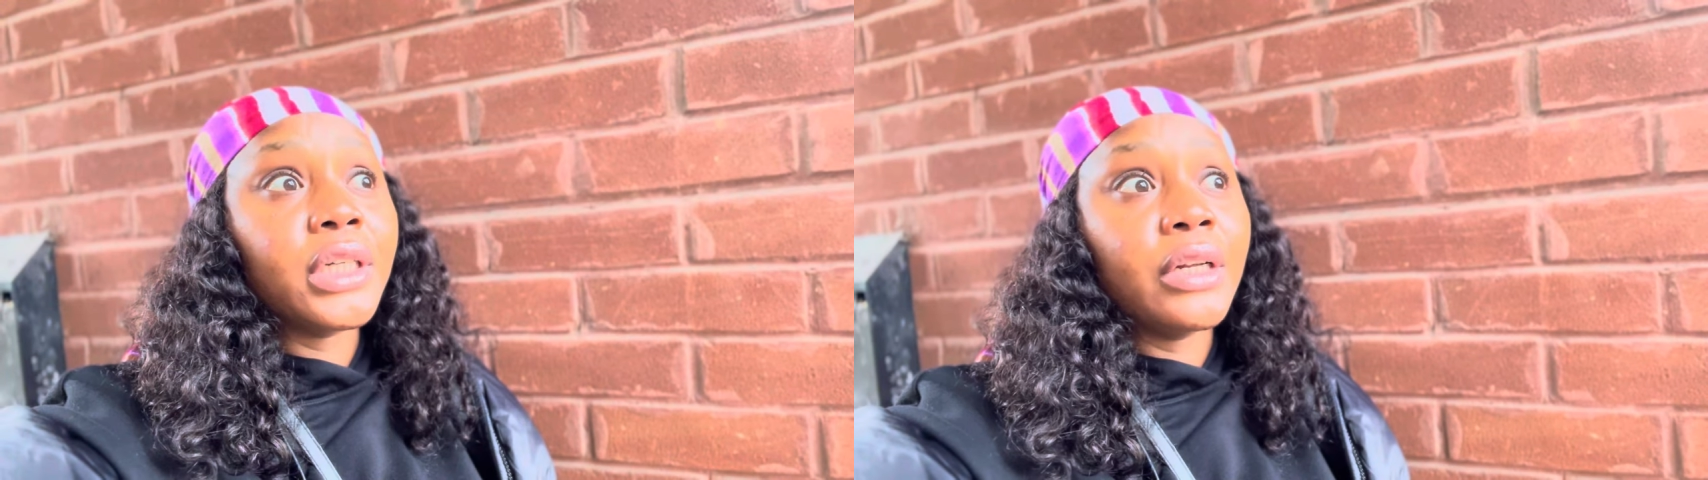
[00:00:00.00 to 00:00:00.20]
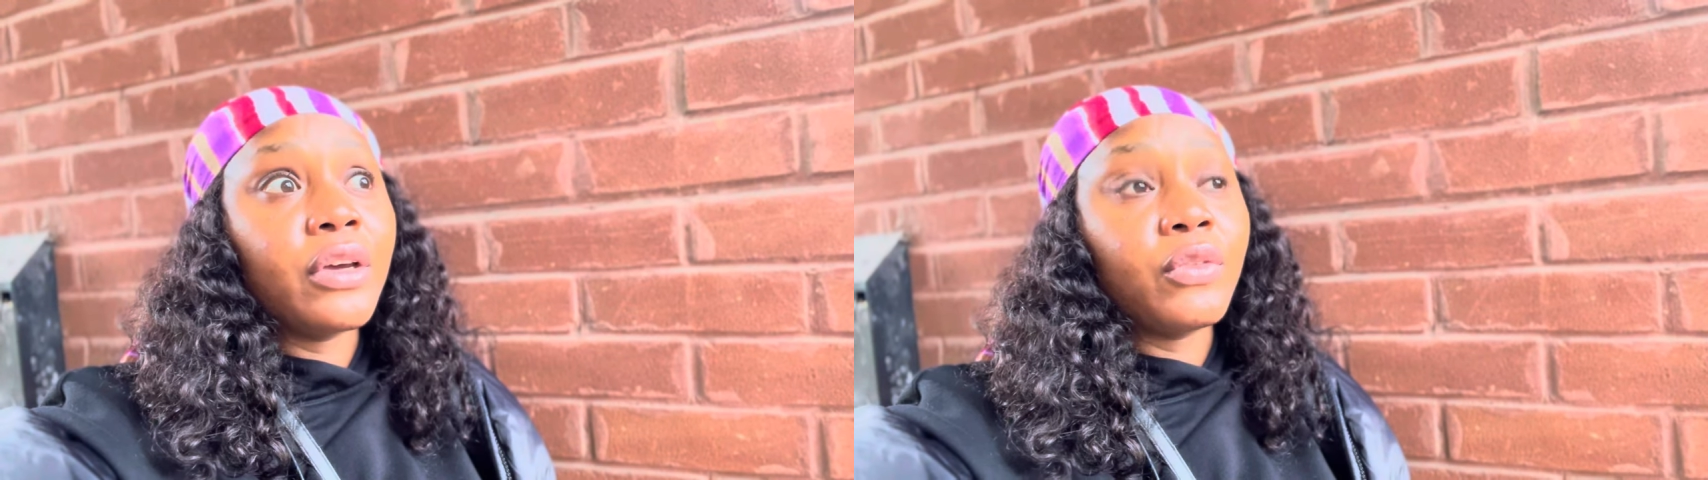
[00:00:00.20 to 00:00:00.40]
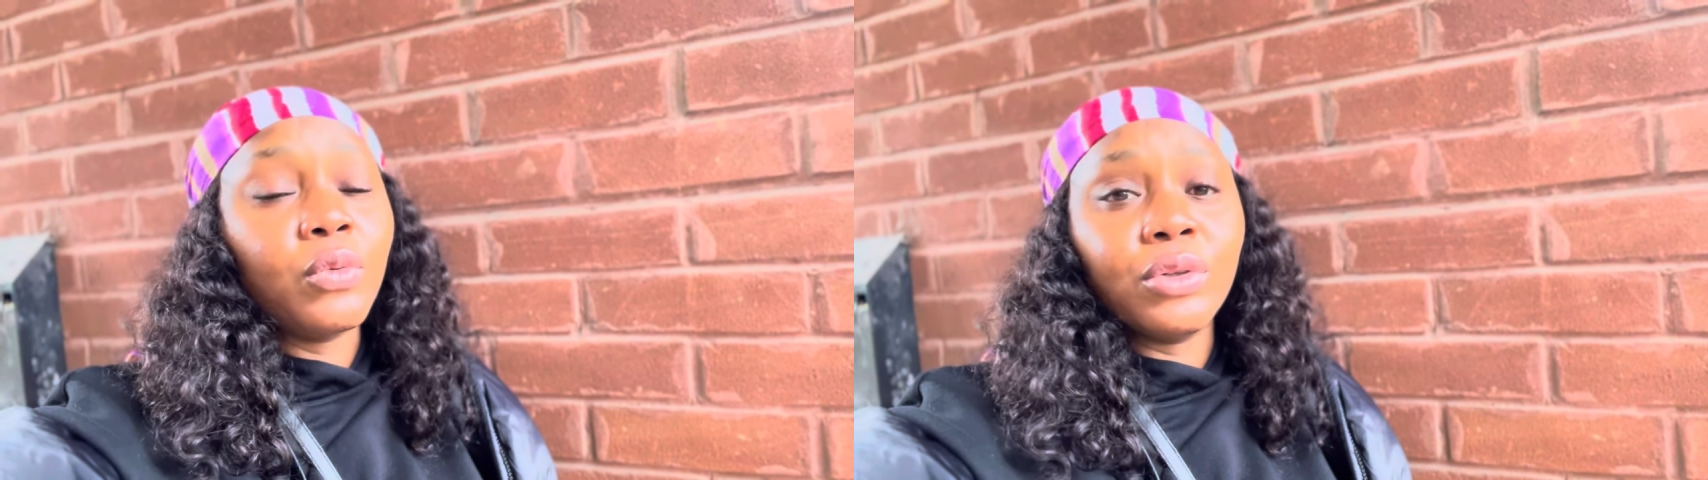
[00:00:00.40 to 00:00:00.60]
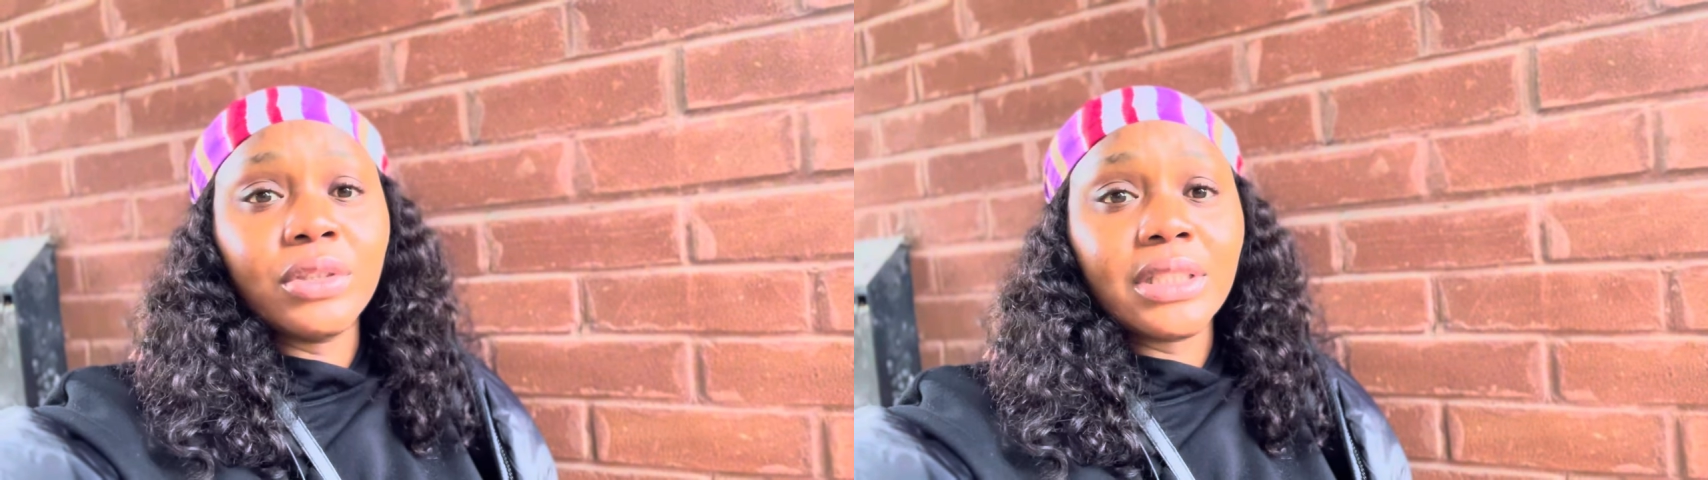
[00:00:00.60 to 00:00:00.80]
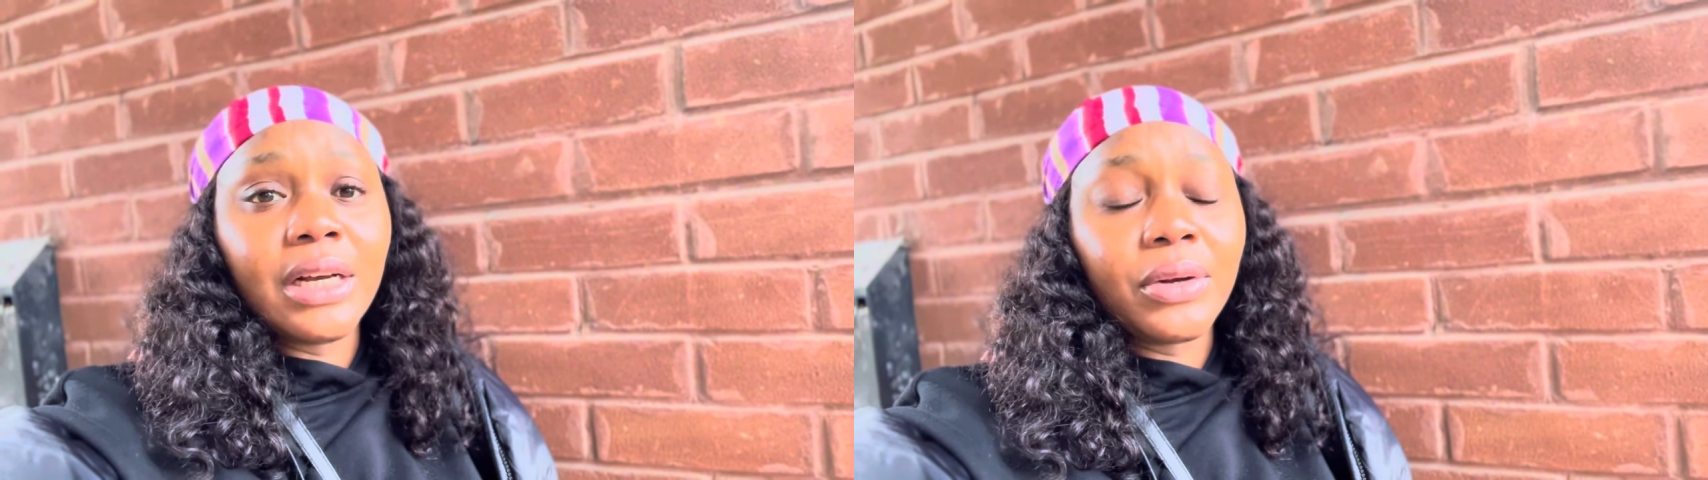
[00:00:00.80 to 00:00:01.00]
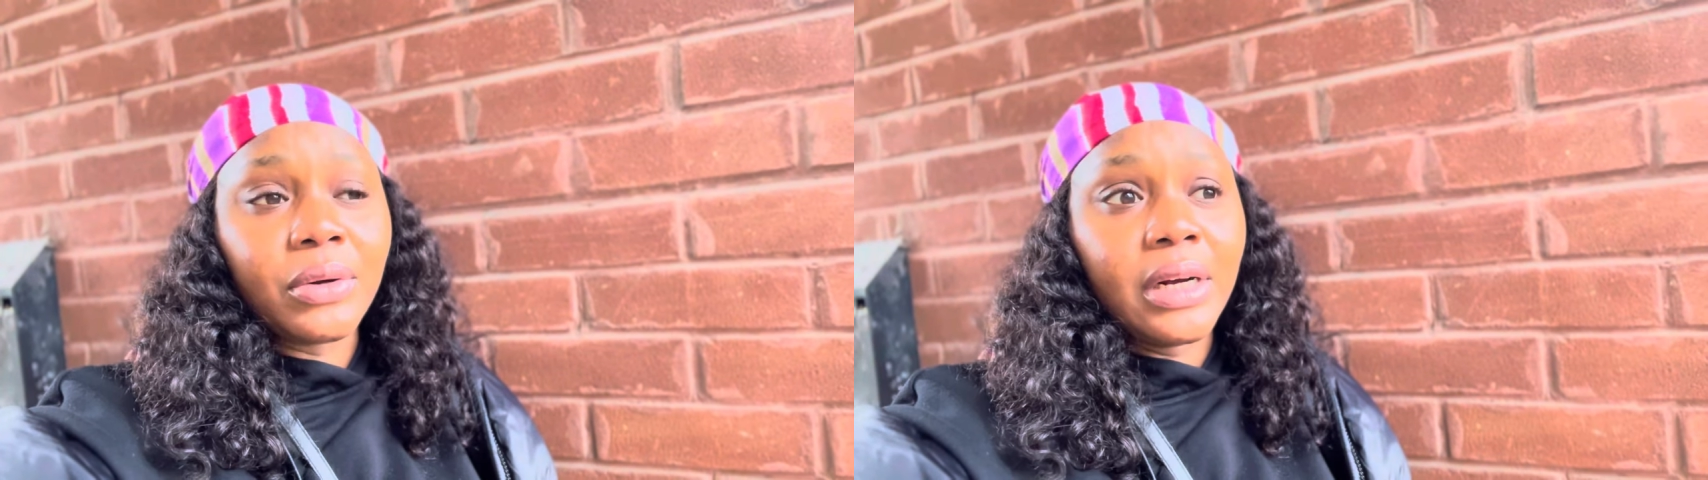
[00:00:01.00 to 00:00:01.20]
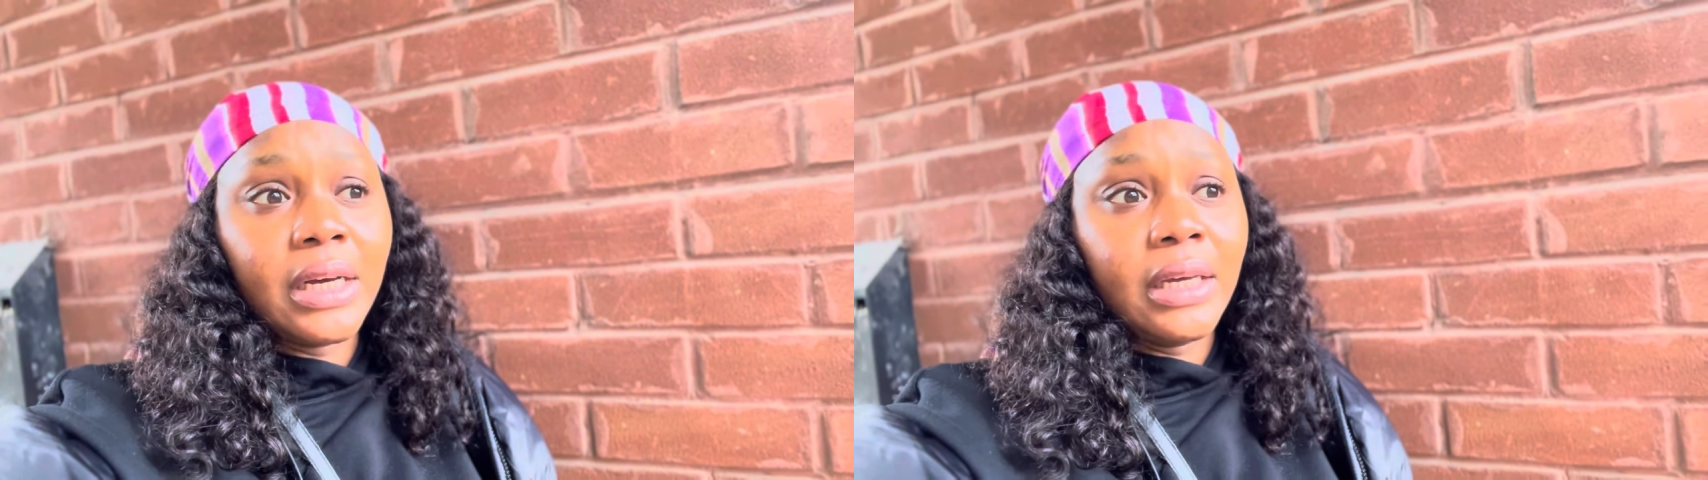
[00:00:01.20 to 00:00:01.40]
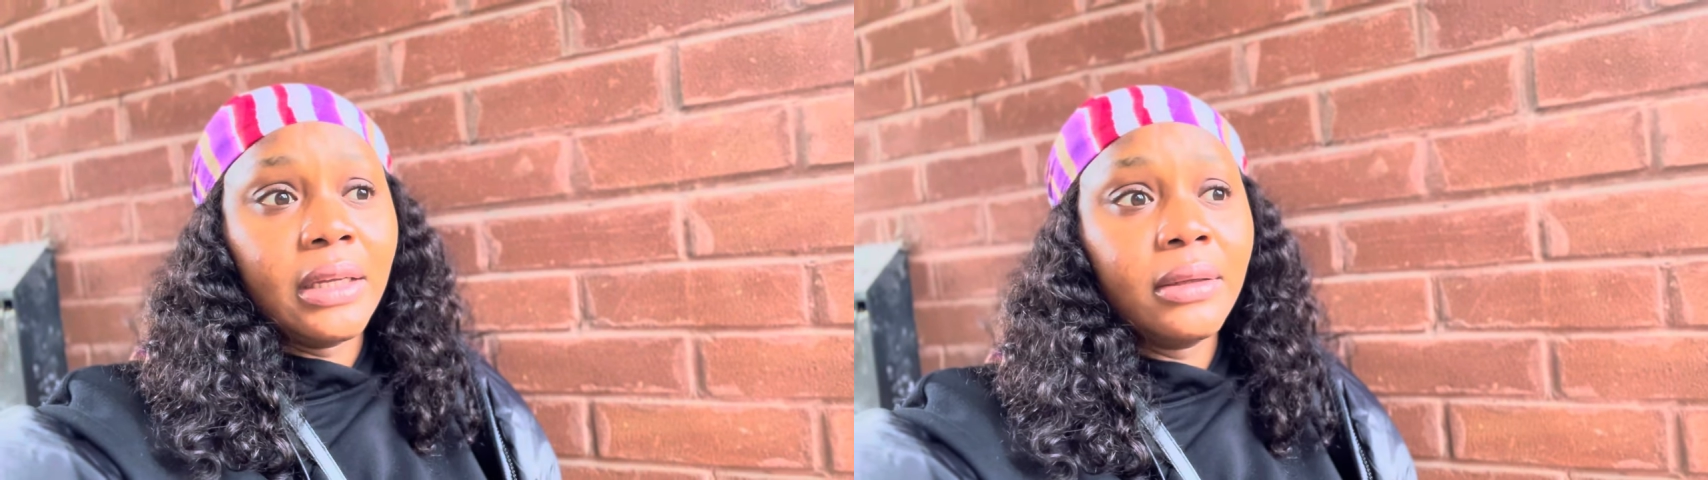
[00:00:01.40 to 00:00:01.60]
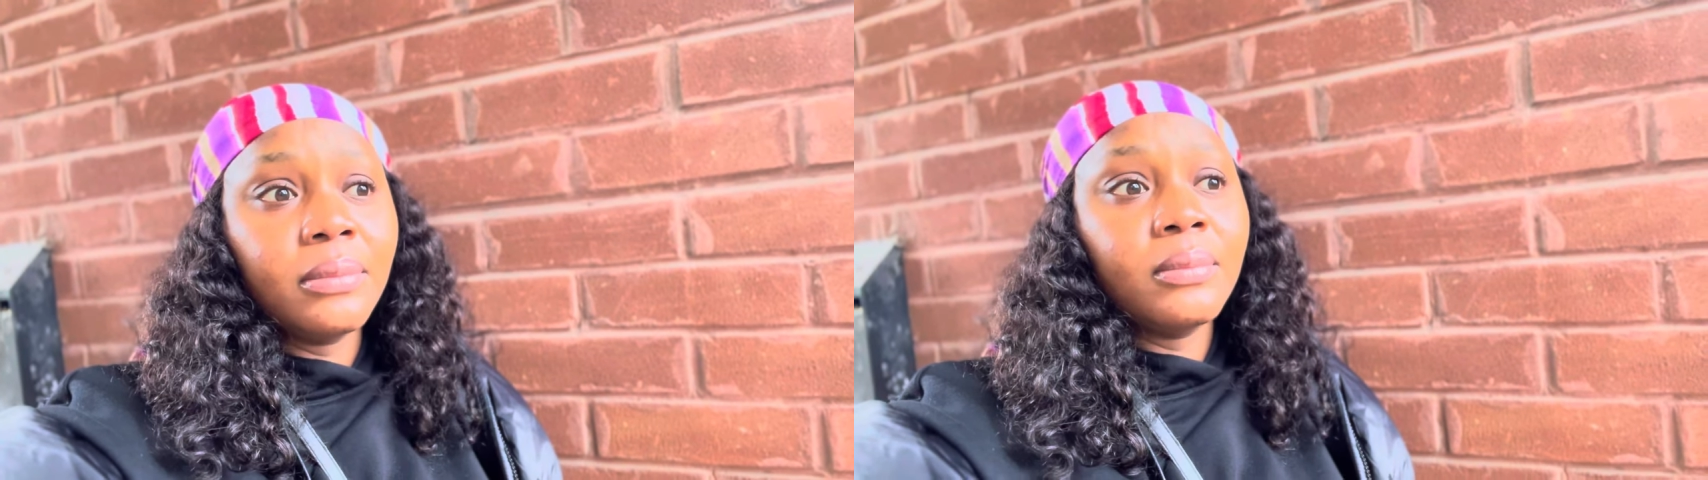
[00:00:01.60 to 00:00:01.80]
I don't even want to start crying.